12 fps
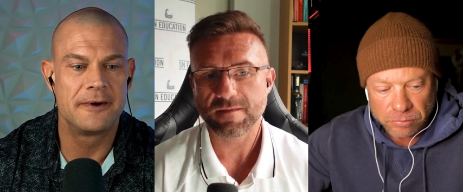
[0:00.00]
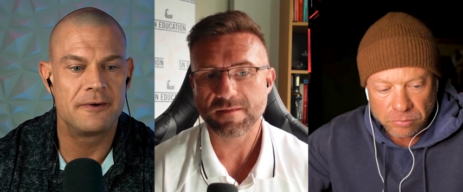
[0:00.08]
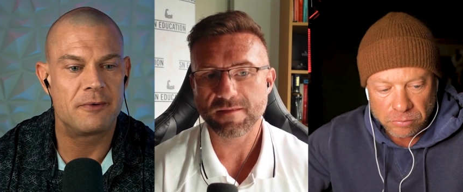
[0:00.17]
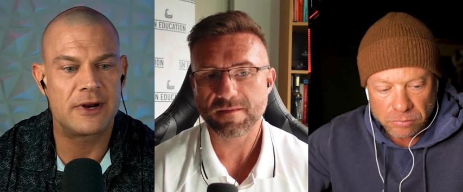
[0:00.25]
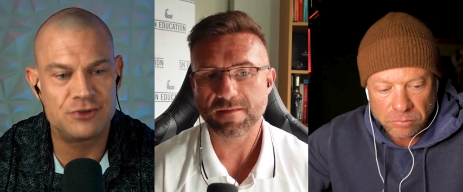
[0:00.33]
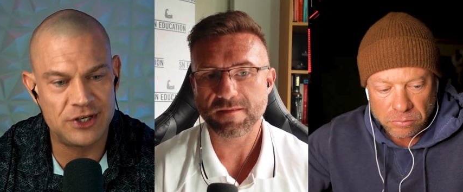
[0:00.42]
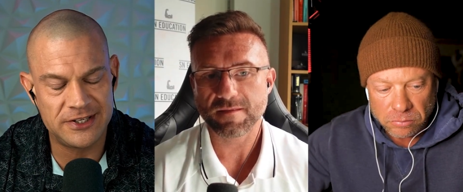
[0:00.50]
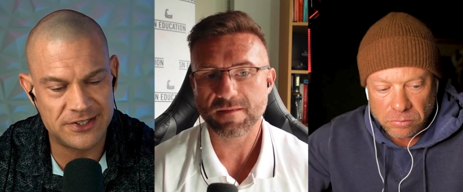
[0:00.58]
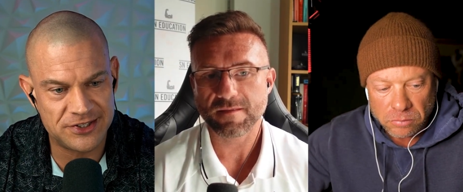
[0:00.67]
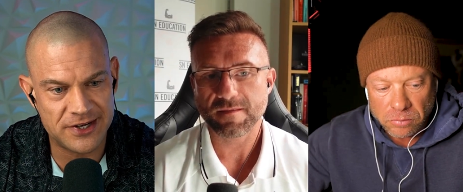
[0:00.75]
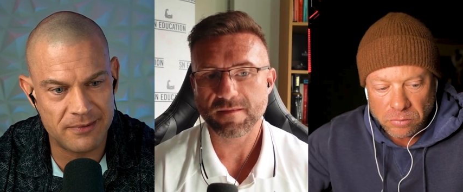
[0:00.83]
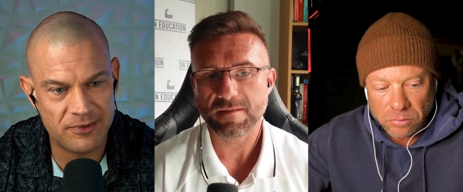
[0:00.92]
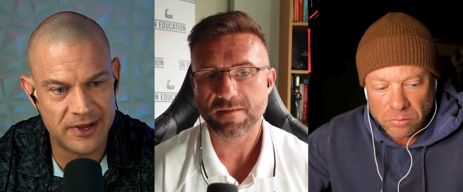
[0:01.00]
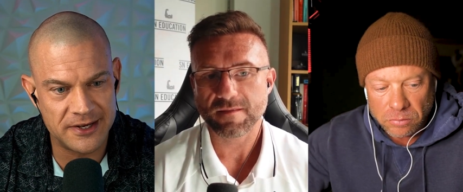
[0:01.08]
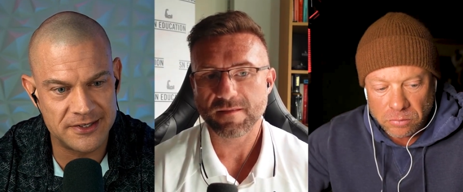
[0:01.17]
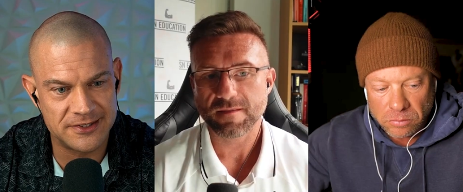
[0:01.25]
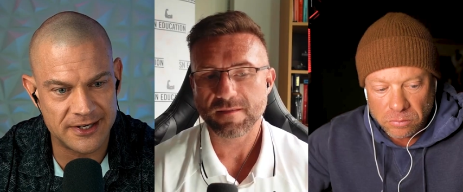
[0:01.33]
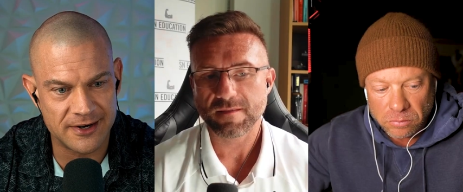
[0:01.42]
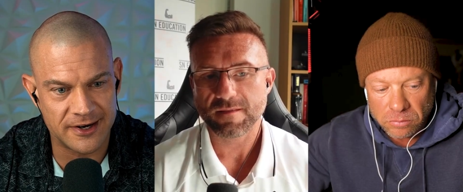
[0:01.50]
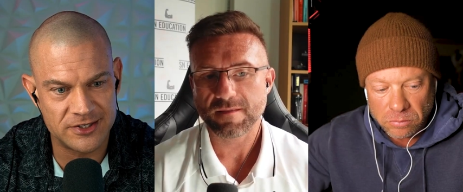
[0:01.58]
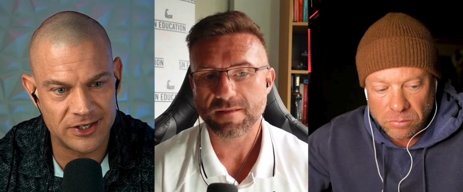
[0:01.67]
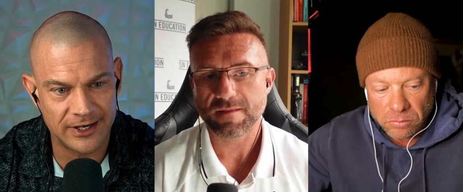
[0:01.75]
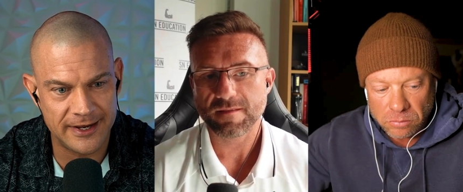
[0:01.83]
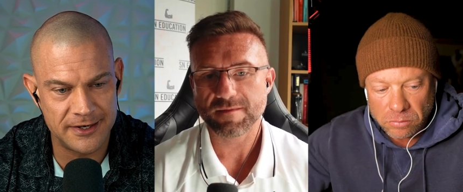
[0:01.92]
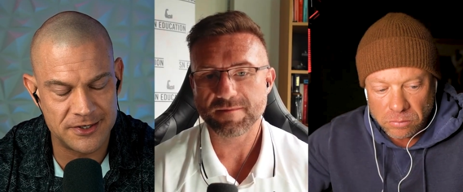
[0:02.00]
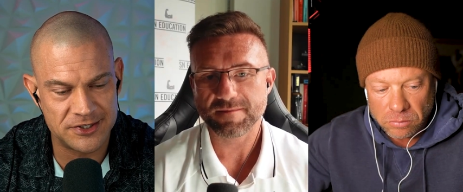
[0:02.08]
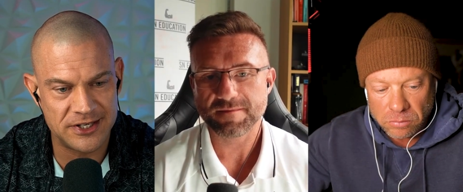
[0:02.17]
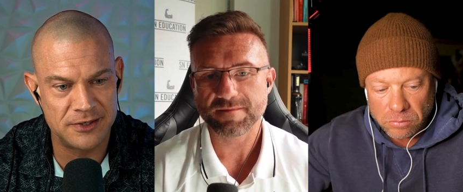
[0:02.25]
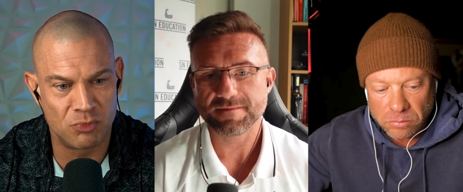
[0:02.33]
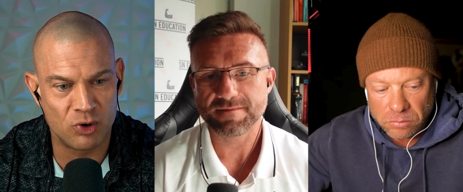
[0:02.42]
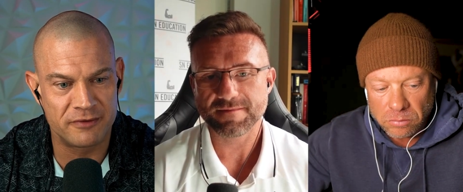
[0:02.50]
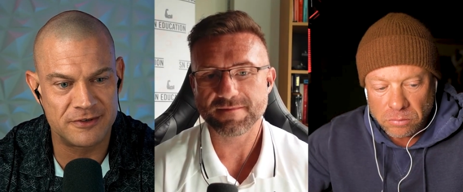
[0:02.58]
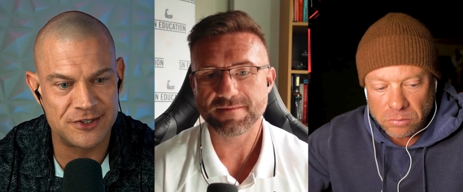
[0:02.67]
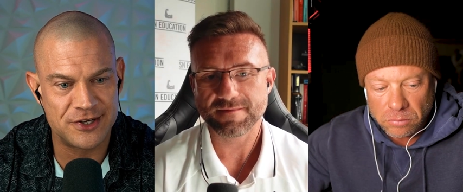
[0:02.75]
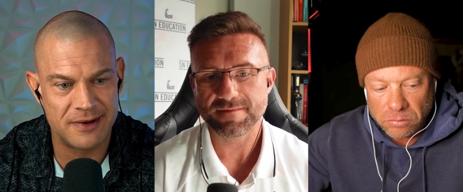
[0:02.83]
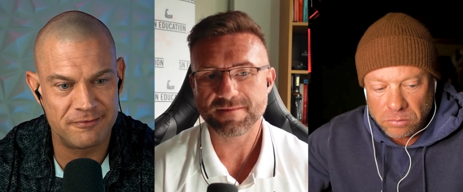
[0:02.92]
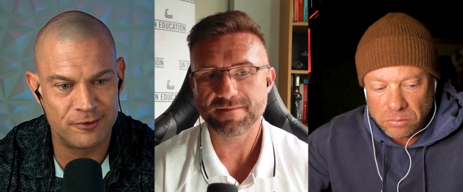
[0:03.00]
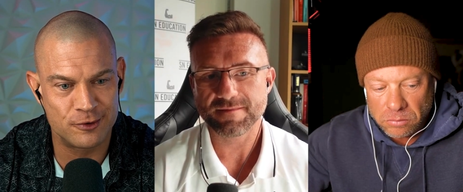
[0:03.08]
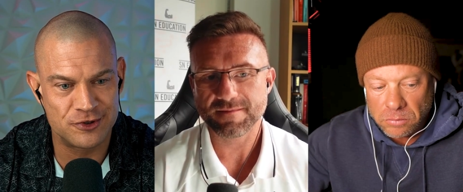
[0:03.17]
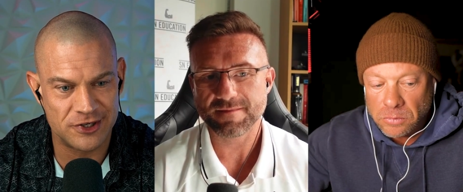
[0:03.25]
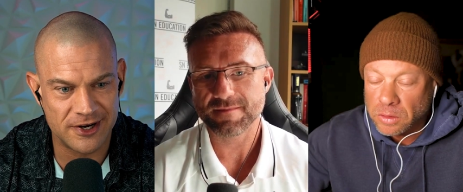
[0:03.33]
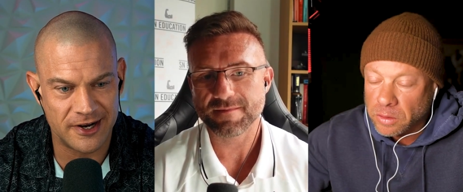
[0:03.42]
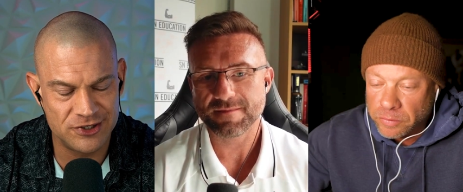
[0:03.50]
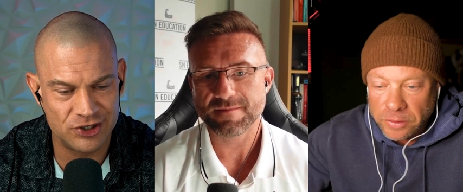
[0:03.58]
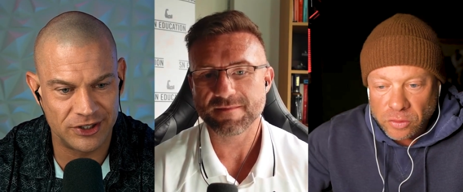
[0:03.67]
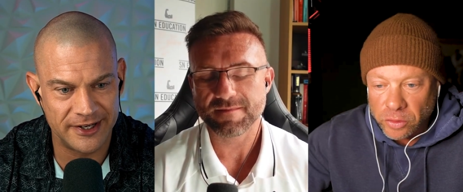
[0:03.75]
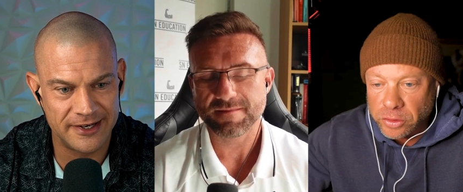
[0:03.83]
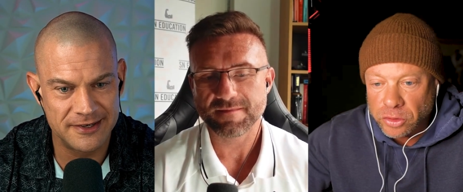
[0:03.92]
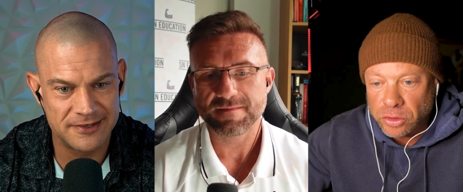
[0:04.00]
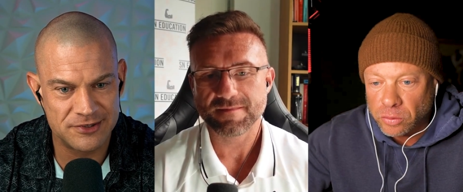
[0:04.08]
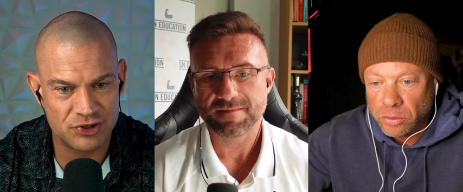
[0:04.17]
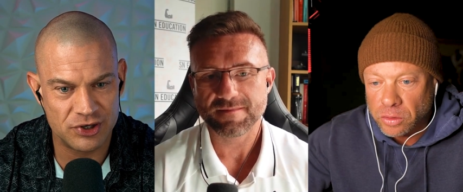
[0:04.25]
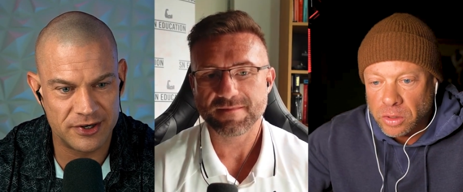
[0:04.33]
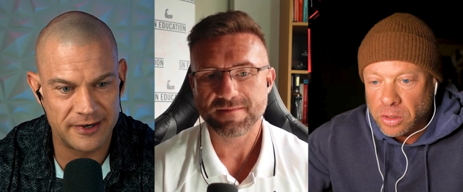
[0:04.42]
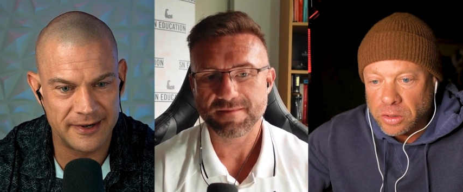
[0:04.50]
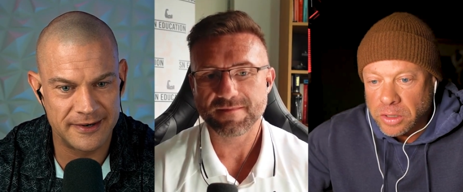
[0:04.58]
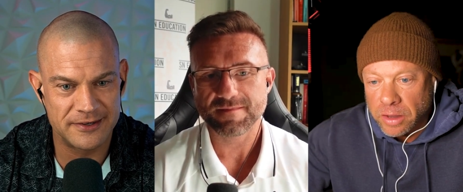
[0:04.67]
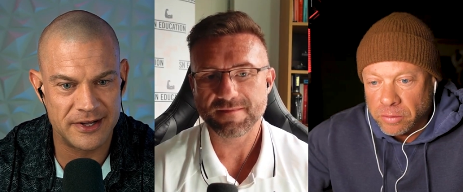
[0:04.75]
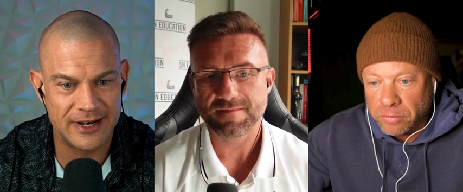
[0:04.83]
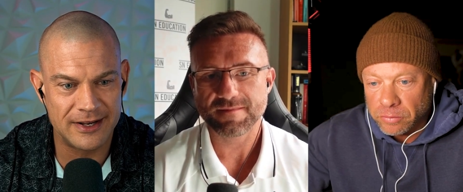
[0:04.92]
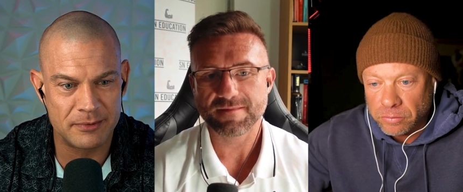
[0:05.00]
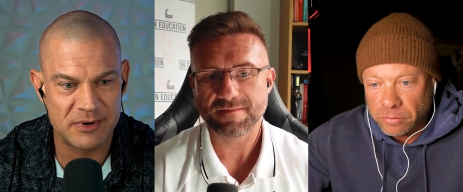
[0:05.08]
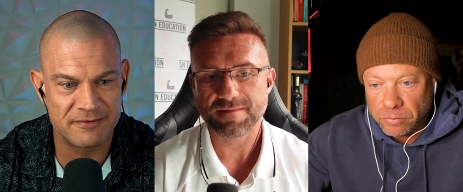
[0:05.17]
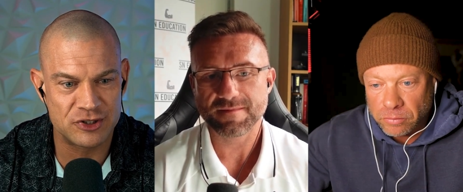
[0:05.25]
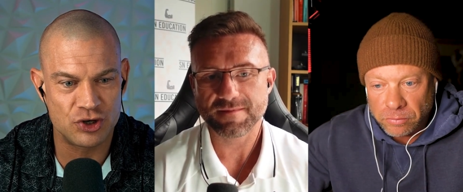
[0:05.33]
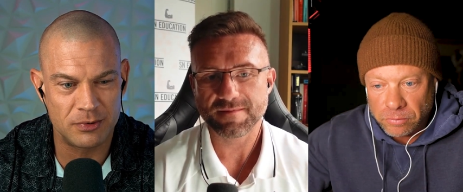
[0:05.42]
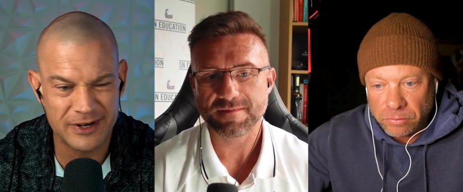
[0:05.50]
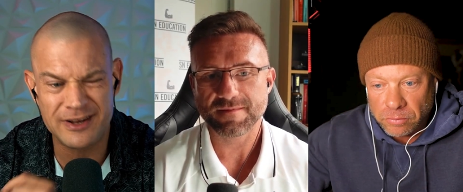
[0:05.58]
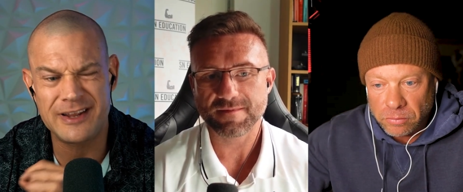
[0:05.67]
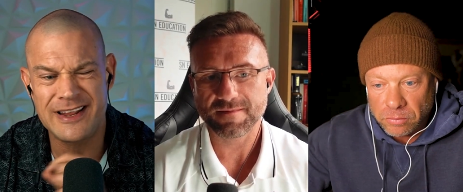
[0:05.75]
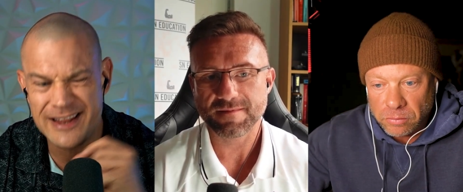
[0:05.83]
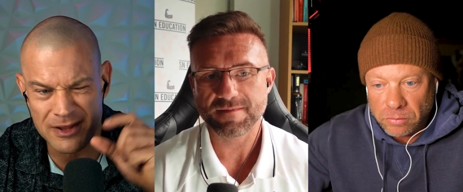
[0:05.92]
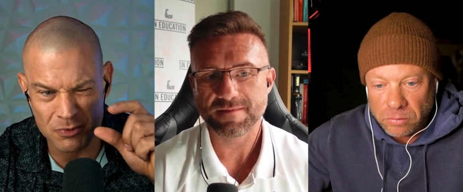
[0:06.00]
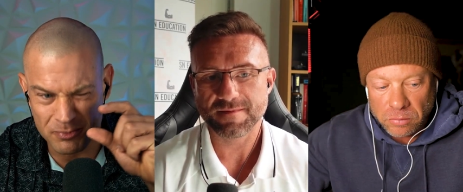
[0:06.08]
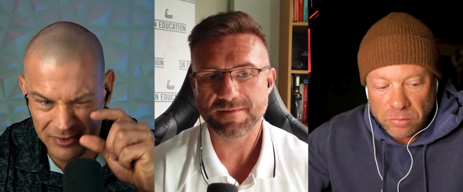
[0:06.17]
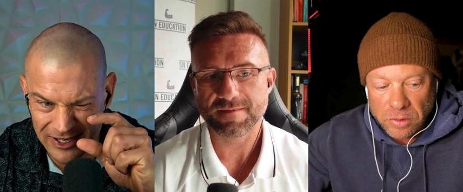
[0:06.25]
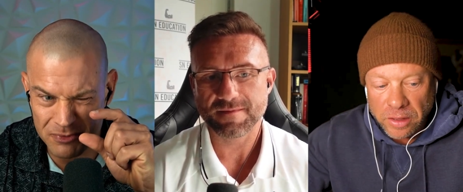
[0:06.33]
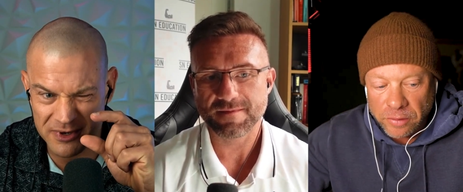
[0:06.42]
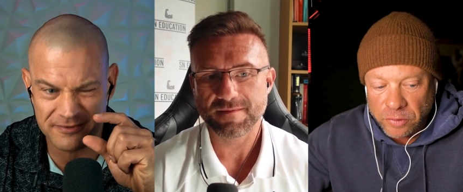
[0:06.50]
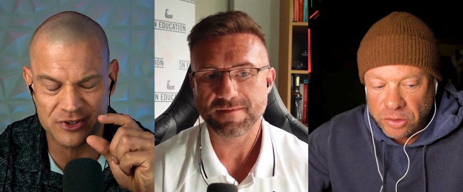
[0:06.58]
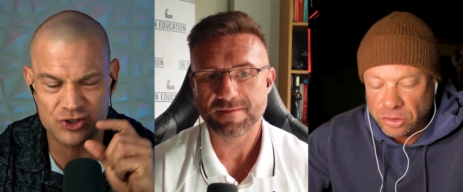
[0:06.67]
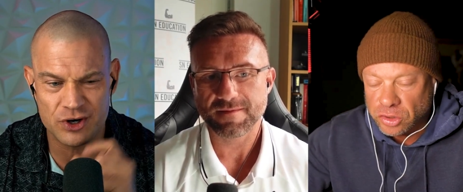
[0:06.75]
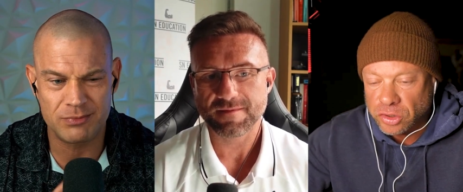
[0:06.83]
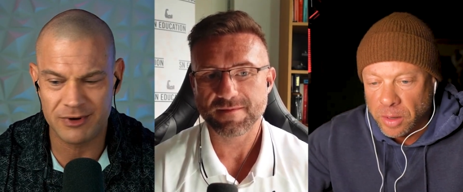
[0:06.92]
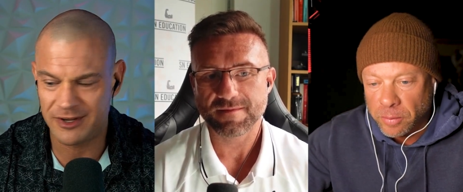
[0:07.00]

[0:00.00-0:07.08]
Speaker 1: Why don't you eat the same things that got you lean? Just eat more of the same foods that got you lean. So you do. So you're a little bit of a surplus. If you just